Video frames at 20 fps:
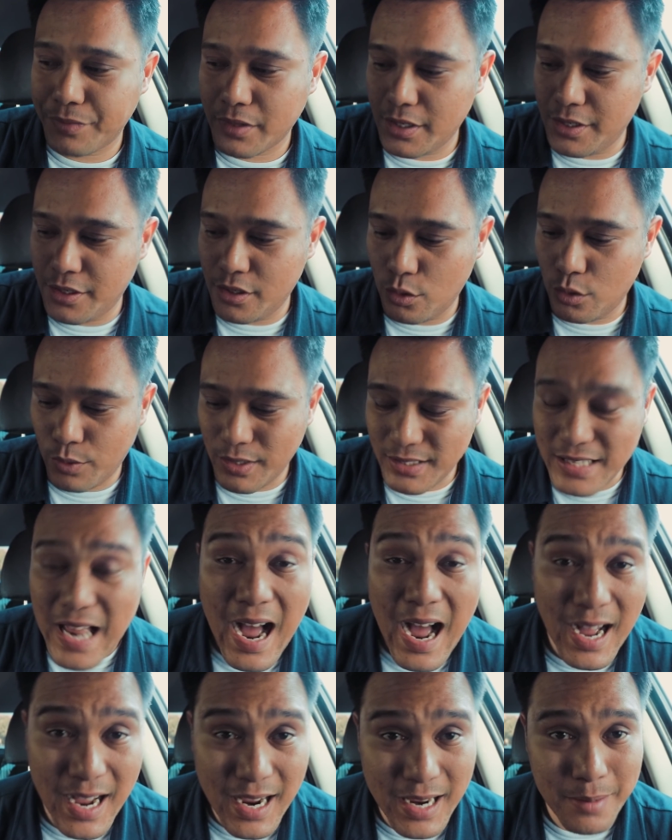you know what
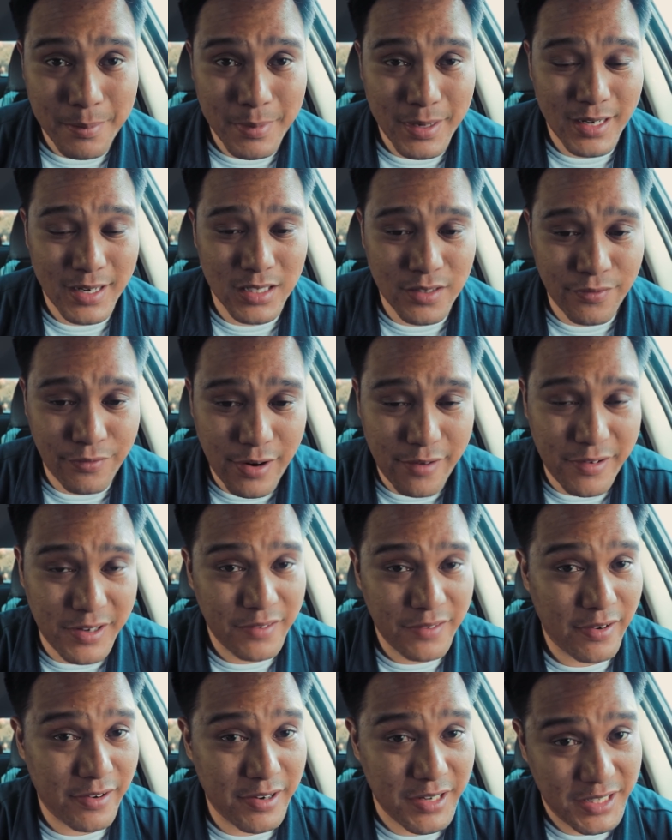time and it's very
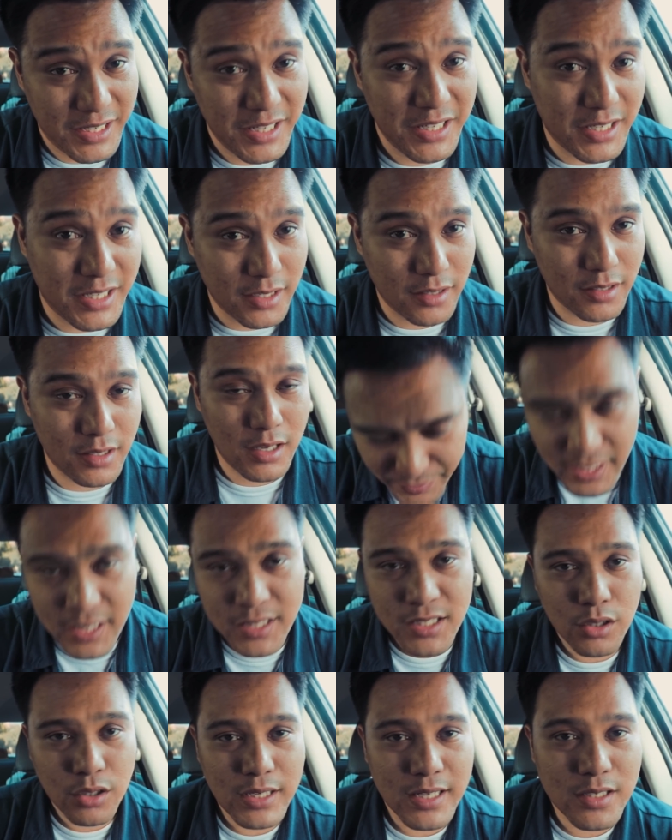very detailed and
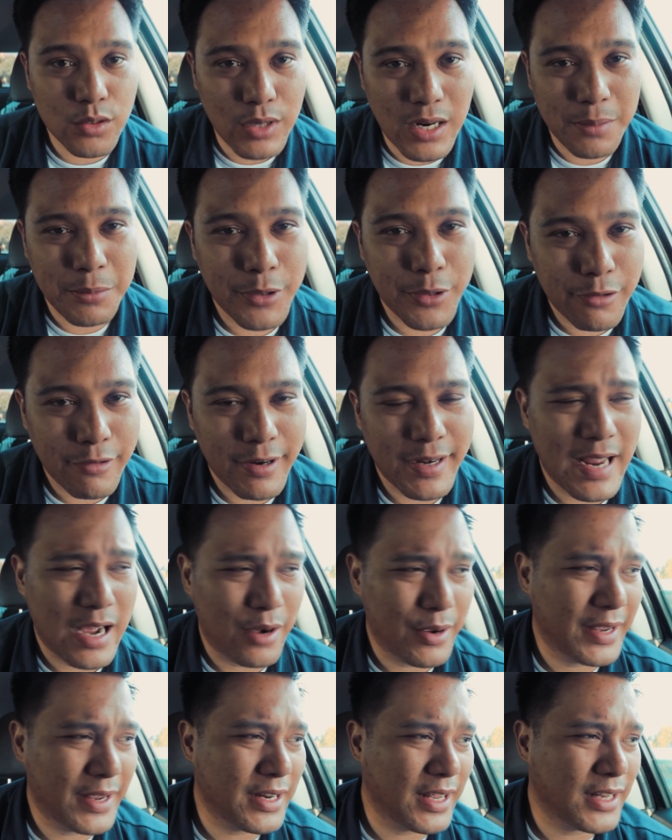so that's what i'm learning right
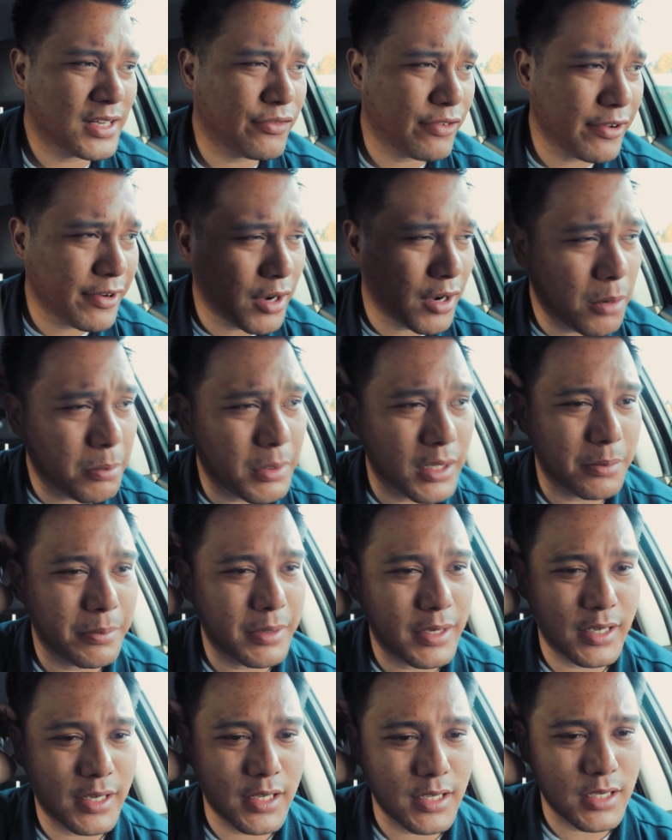now and it's very humbling
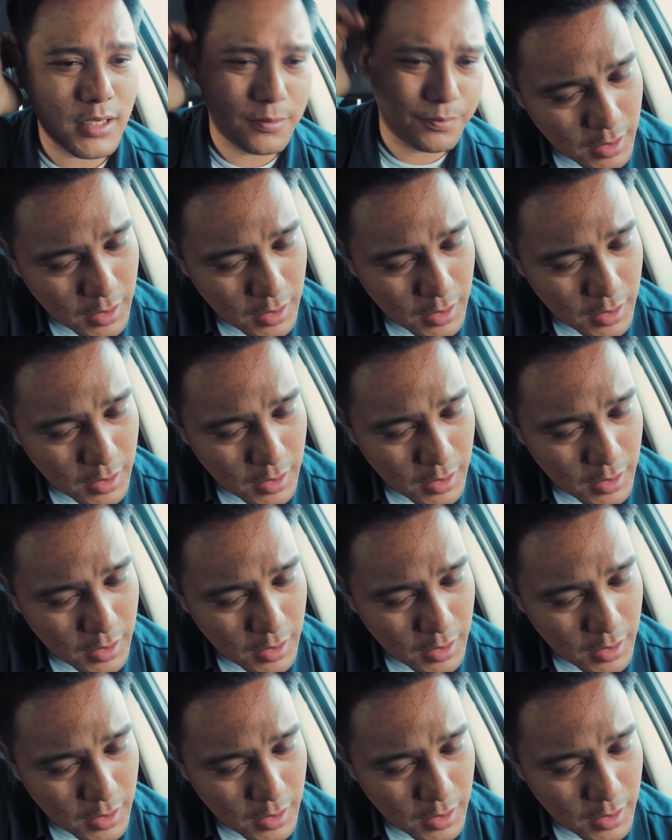because